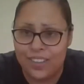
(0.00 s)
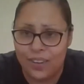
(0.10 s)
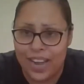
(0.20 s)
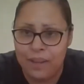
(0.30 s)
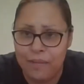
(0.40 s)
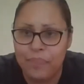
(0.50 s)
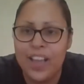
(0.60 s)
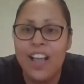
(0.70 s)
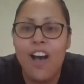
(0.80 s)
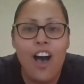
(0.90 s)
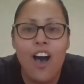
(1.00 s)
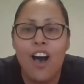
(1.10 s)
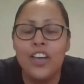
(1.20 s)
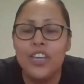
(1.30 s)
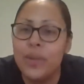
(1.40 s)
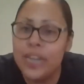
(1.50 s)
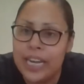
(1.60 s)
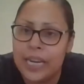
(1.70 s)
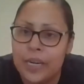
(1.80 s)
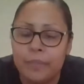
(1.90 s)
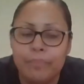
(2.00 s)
okay? All you need